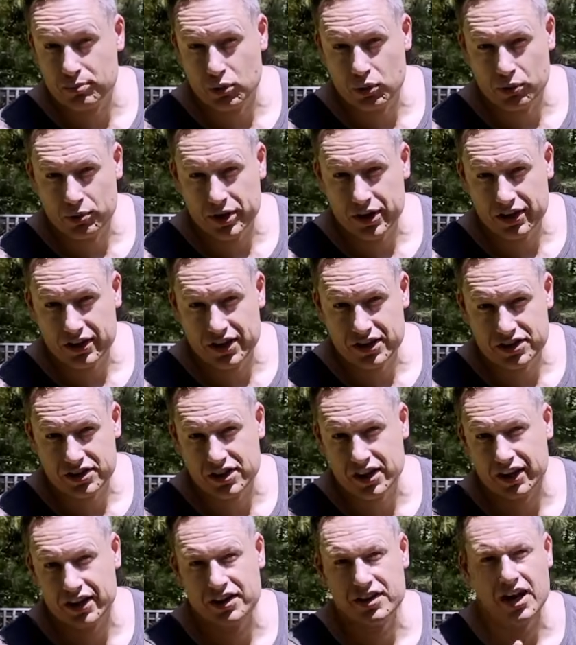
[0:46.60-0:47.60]
more
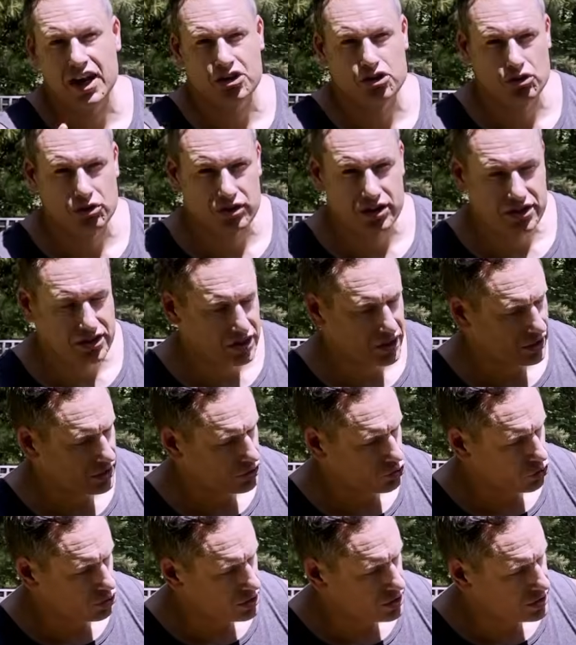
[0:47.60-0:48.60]
realistic, naturalistic
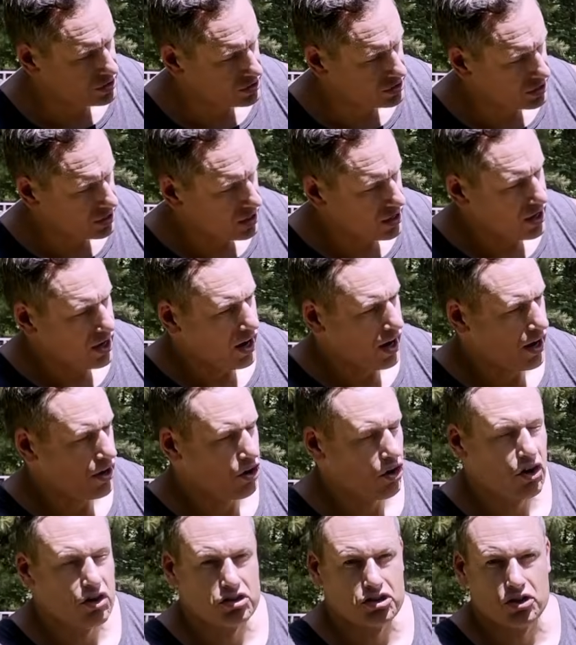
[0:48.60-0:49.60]
trees, I
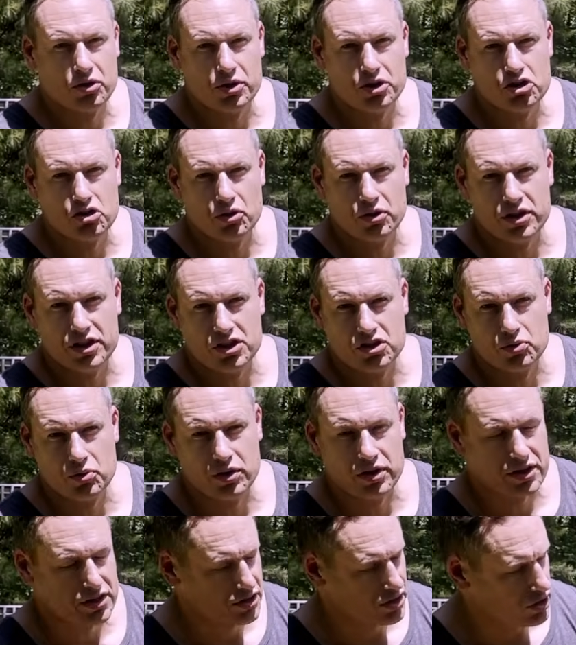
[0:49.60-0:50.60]
also enjoy these
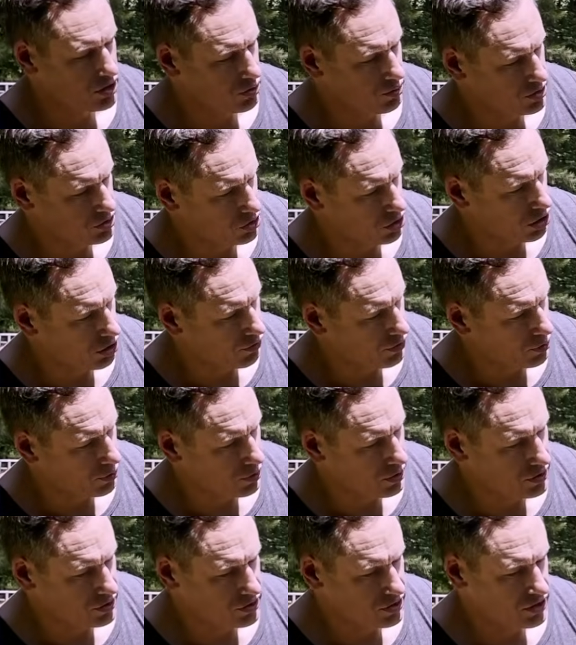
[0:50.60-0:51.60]
really sinuous, curvy
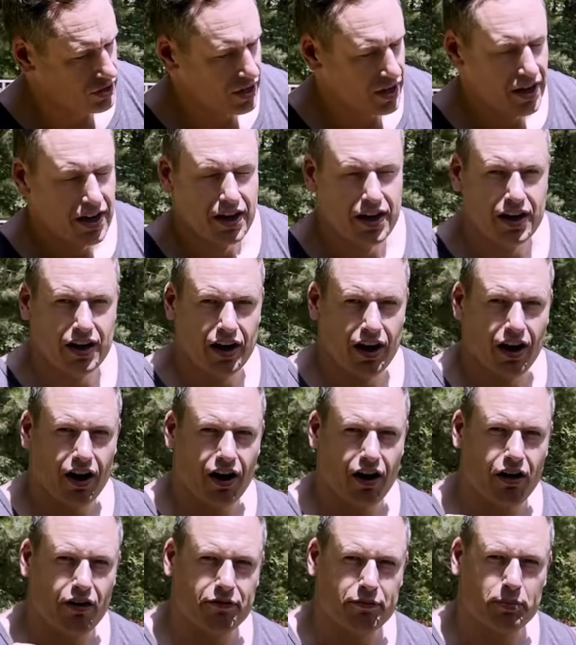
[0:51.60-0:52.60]
ones.
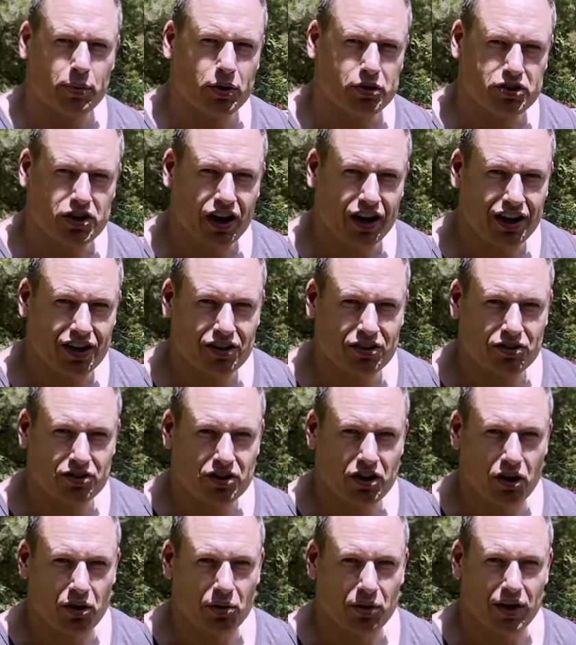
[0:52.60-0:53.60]
Of particular
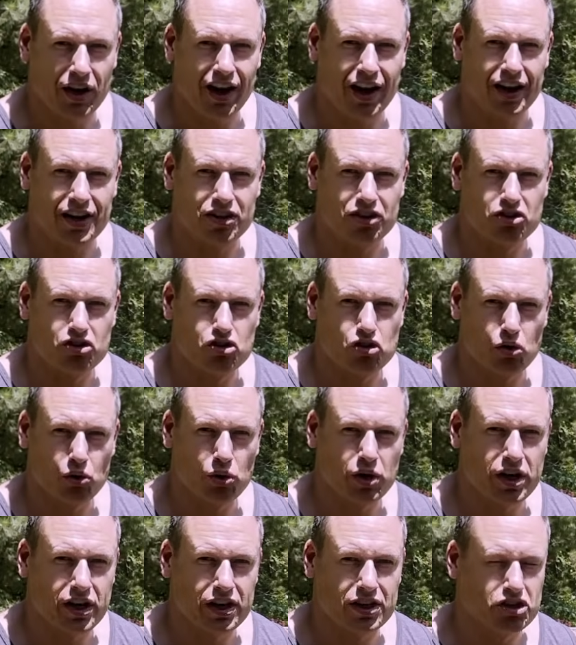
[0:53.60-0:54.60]
note, a
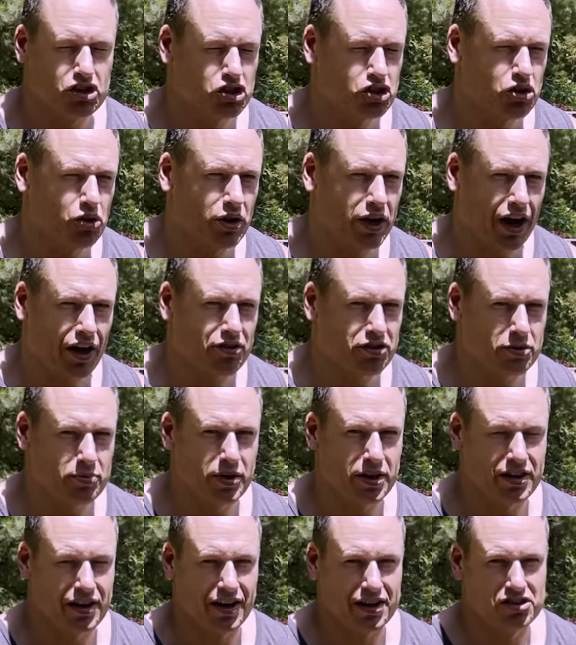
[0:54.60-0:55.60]
tree stood out to
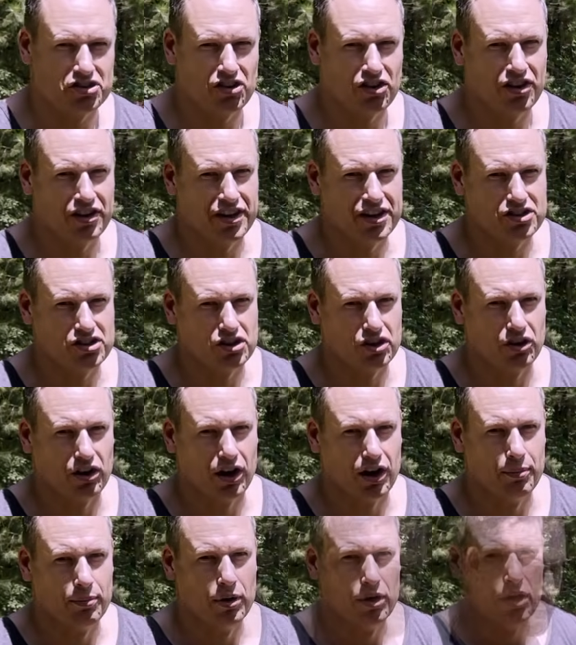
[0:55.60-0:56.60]
me that I saw on
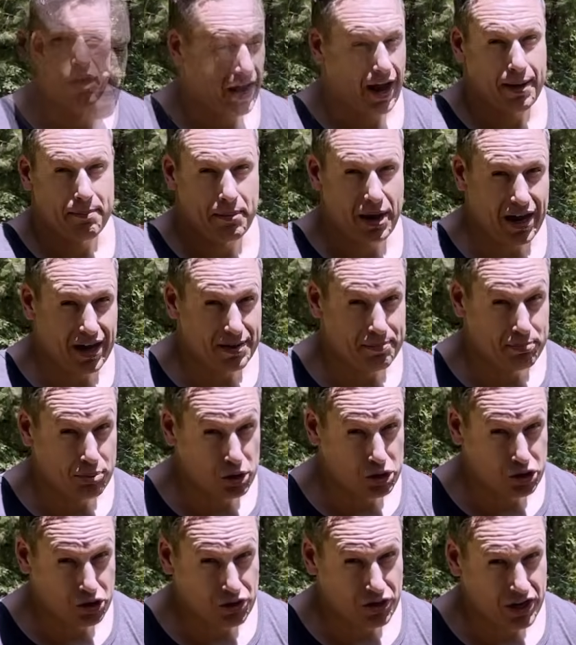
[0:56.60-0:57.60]
Instagram. I may
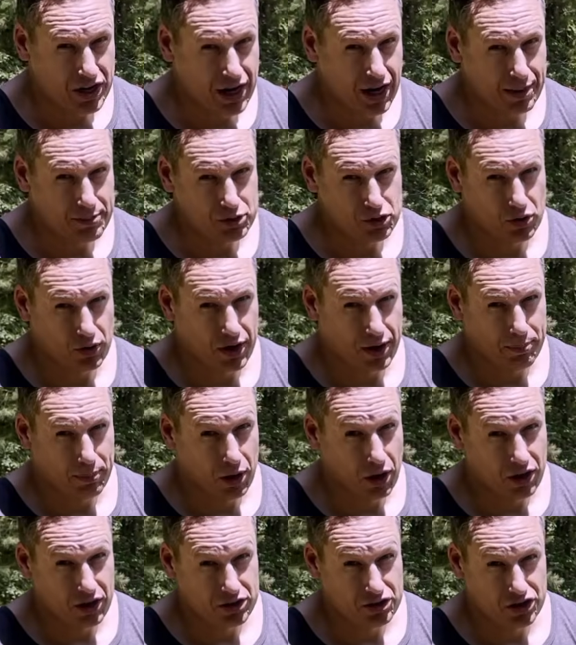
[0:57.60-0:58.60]
butcher the name, so I
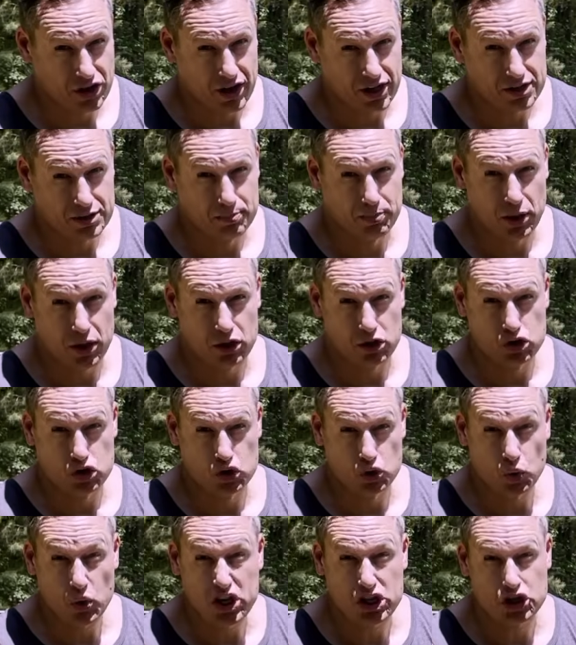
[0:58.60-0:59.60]
apologize, but
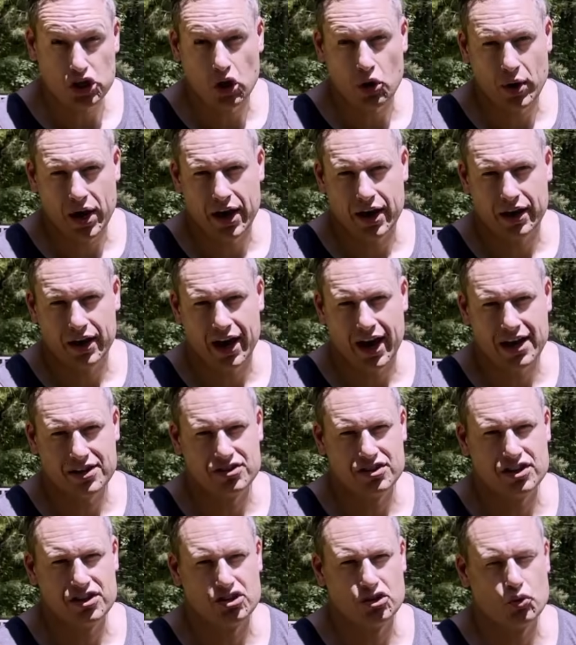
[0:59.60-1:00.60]
Suisho-en has
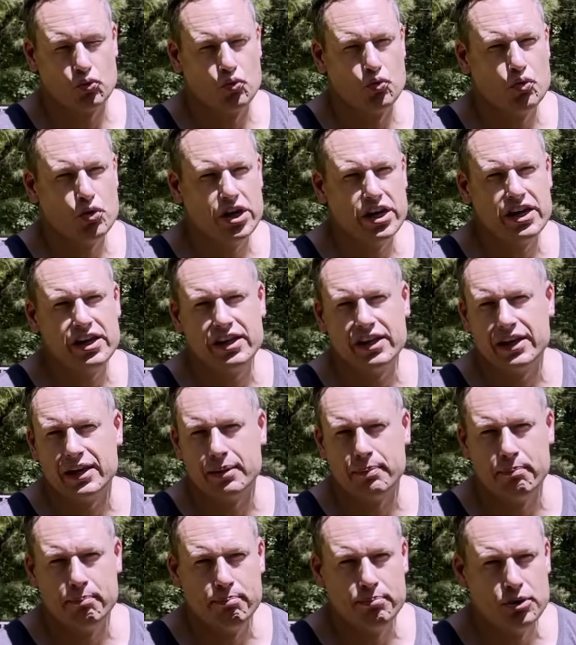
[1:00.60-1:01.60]
this really
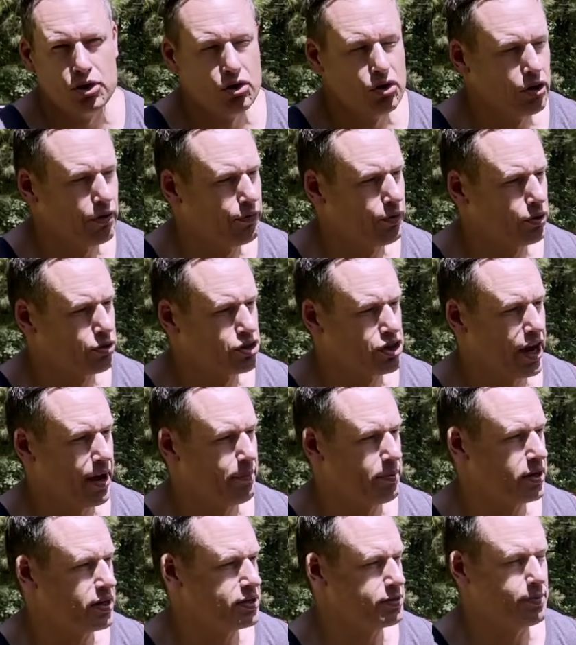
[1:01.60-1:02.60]
beautiful
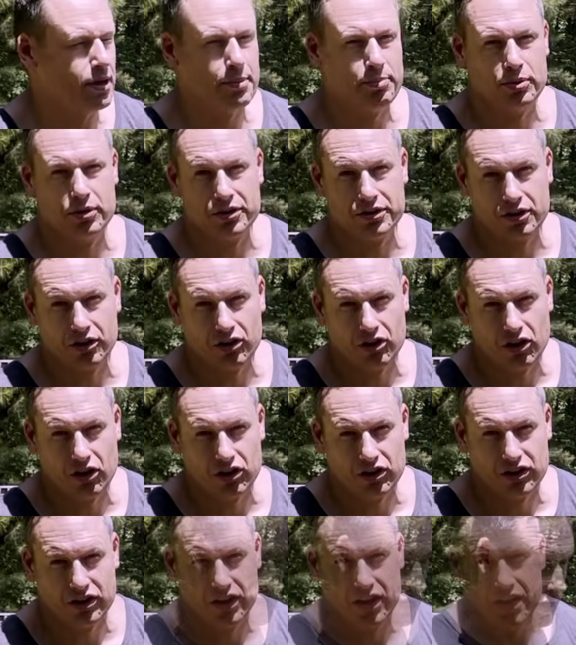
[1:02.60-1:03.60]
Japanese maple in their
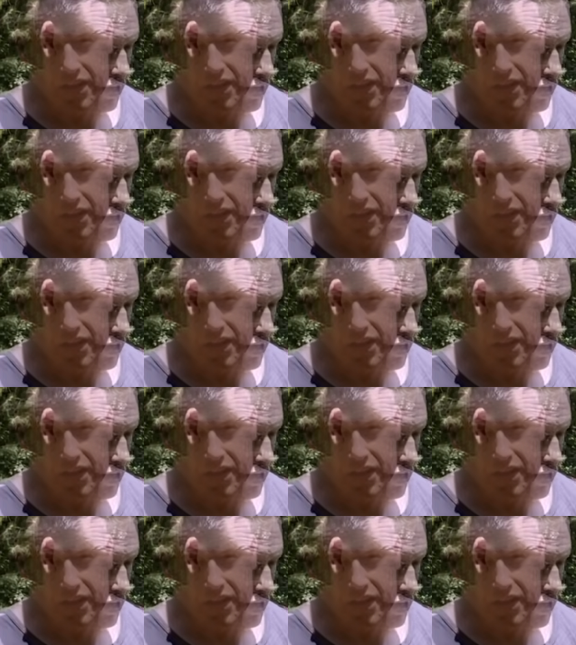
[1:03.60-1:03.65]
garden.